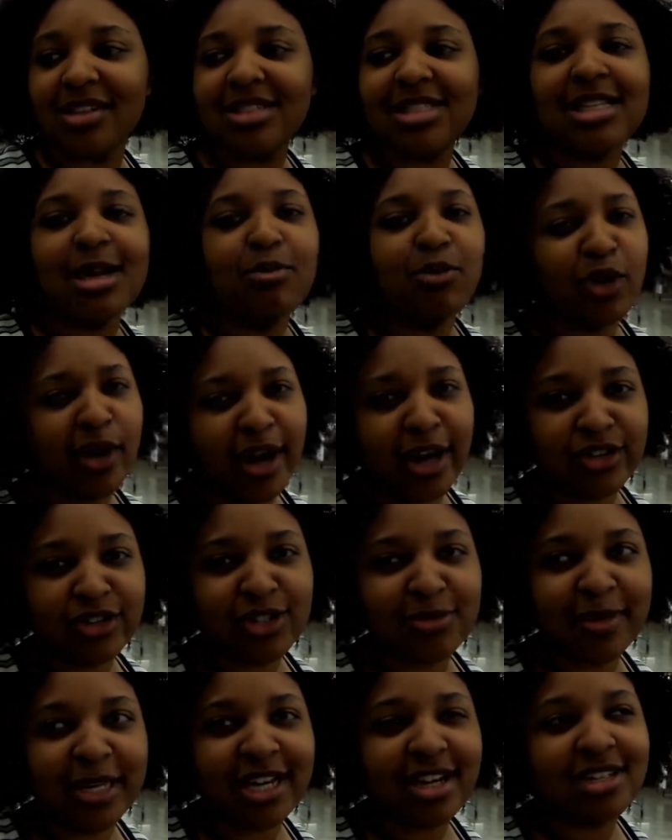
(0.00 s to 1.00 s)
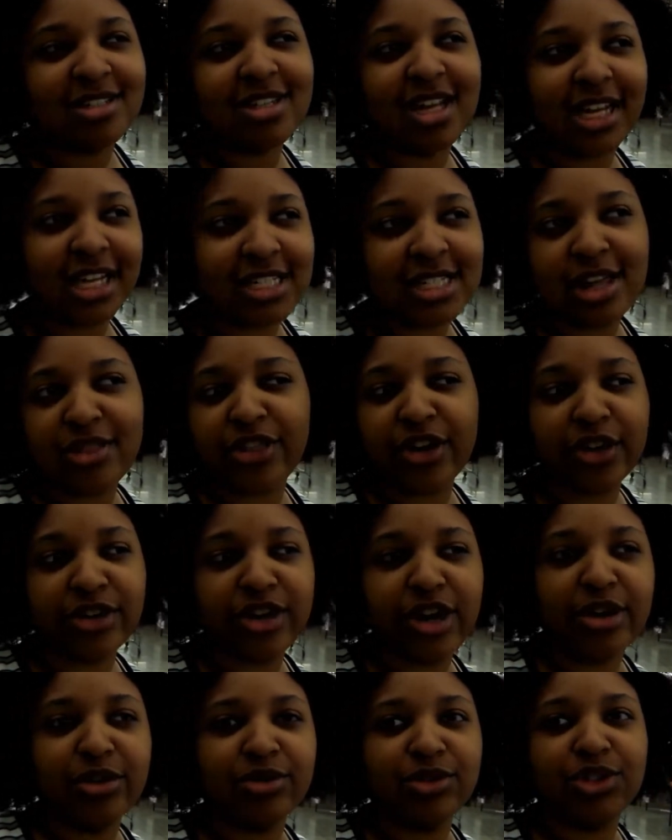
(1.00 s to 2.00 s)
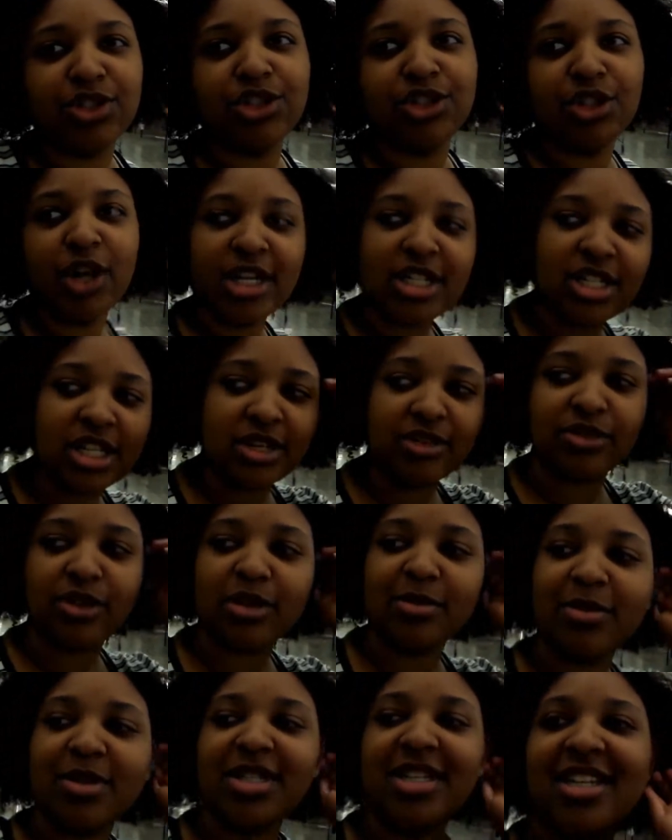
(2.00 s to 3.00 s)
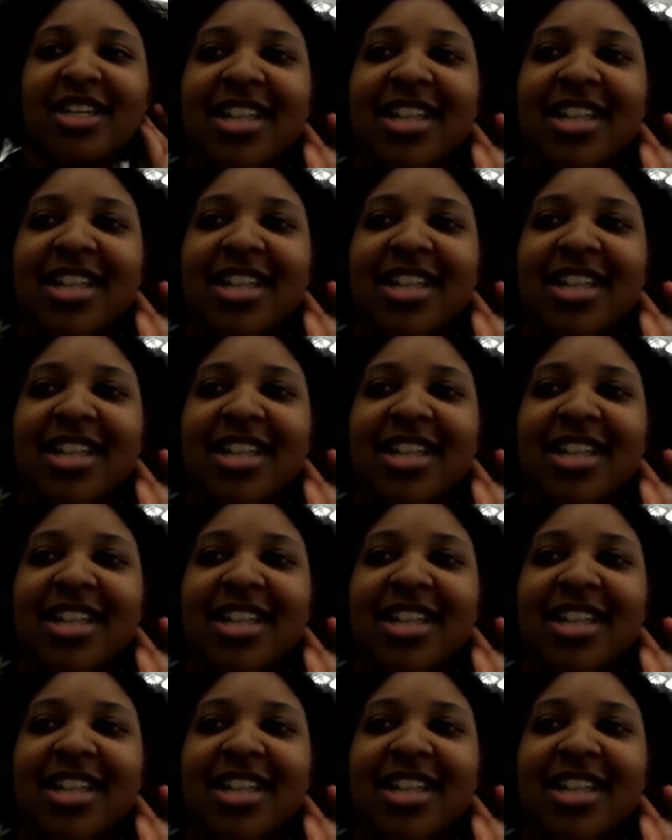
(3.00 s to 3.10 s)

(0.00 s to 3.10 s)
somewhere else because, like I said, there are no dressing rooms.